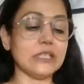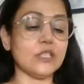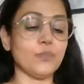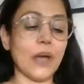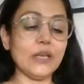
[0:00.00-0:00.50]

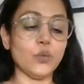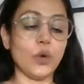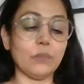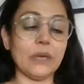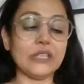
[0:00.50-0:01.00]
despite
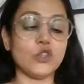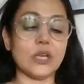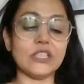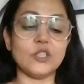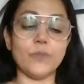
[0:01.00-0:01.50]
what may
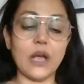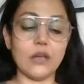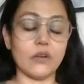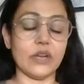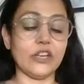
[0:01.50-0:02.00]

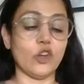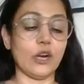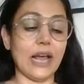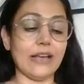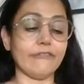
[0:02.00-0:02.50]
transpire in your
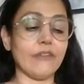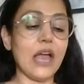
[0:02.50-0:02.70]
life.